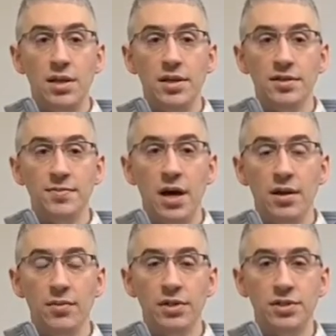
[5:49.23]
It does
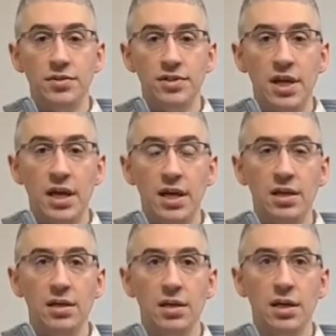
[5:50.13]
matter what you
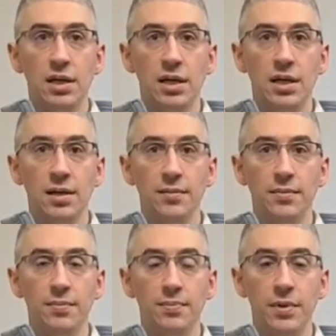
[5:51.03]
say,
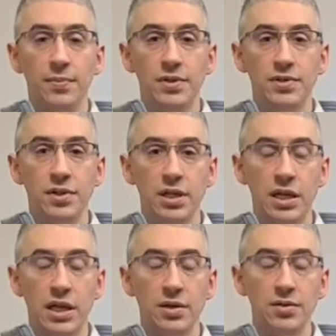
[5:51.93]
but
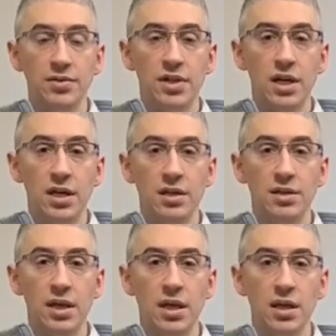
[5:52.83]
certainly how you say
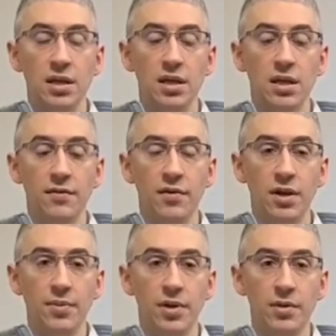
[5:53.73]
it, and if
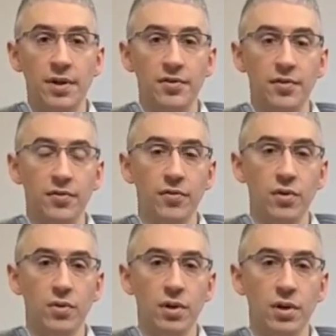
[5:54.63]
you're not putting your best foot
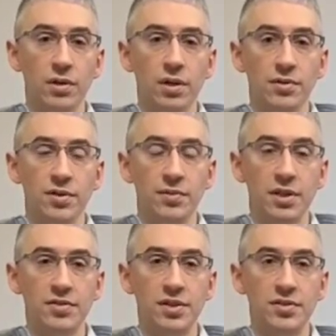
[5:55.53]
forward,
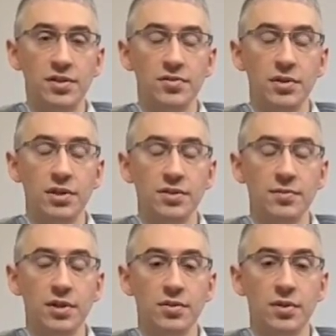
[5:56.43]
something as easy as reading
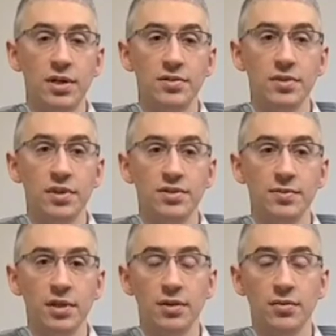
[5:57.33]
something twice, reading
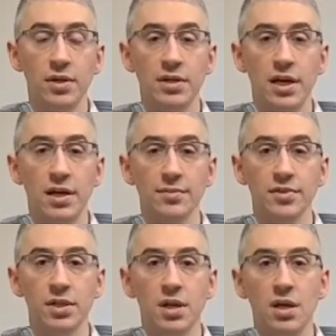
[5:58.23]
something 3
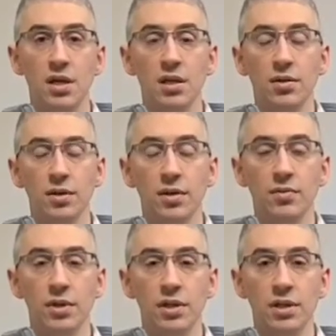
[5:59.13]
times,
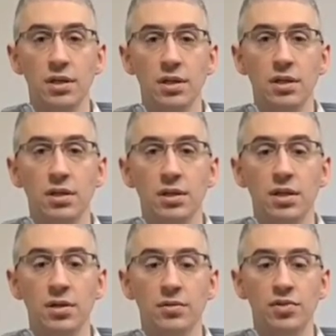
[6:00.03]
can really,
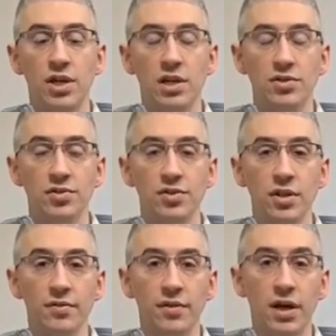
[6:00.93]
change and
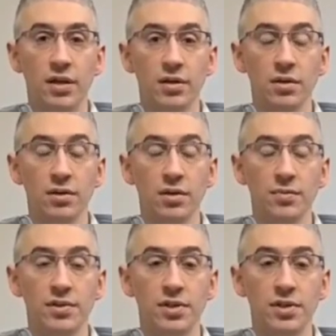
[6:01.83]
solidify your